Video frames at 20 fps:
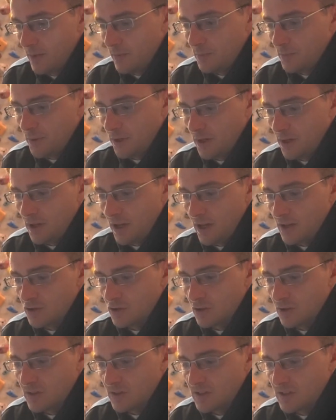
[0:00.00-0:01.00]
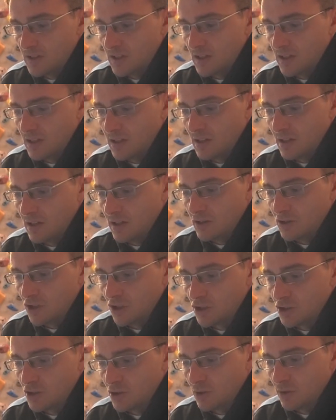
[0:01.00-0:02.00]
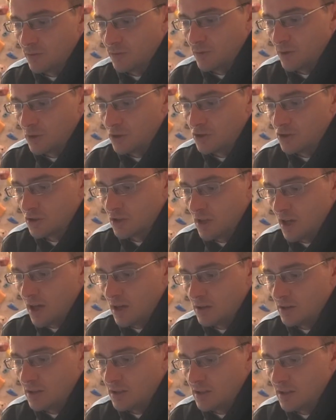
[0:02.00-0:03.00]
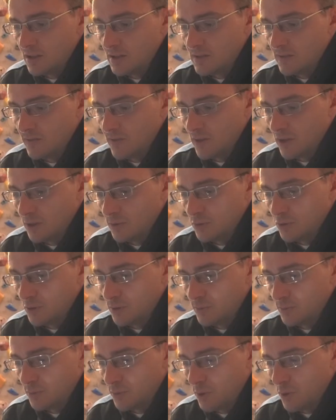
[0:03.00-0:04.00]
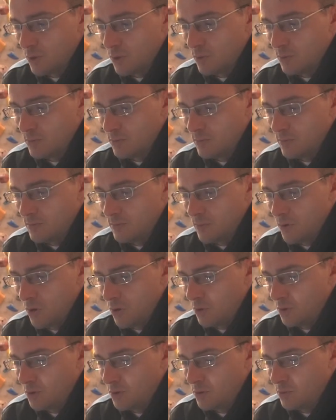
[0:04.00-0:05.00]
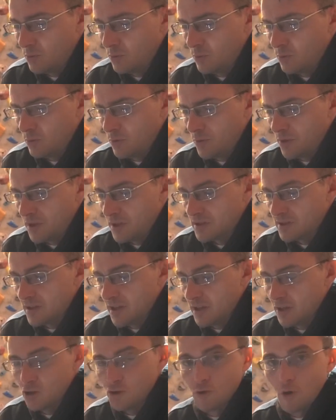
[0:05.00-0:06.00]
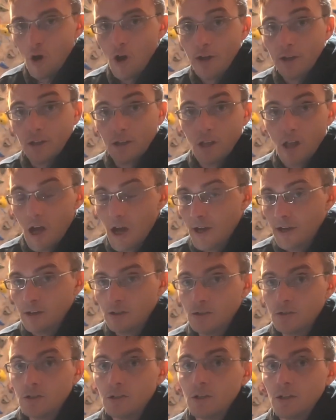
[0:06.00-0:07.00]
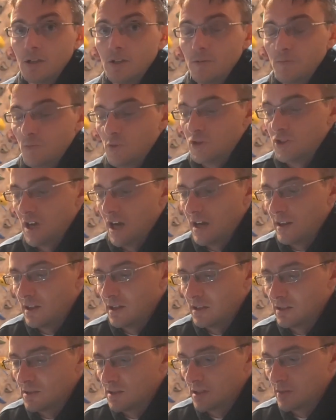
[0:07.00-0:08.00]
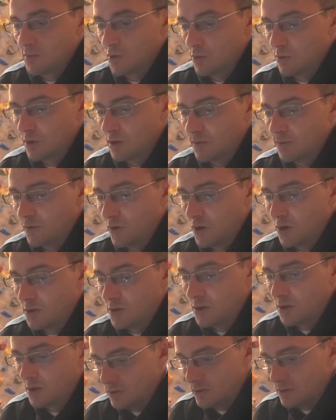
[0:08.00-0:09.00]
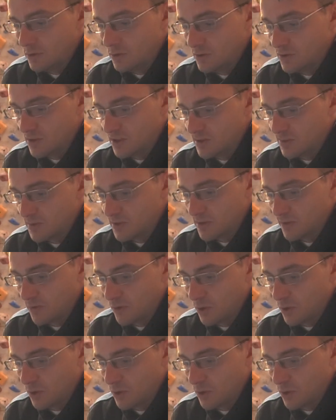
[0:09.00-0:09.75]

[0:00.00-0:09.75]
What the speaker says: But as you can see, additional functionality is available in Pro mode. Things like drawing a line, which I think is going to be really fun, using specific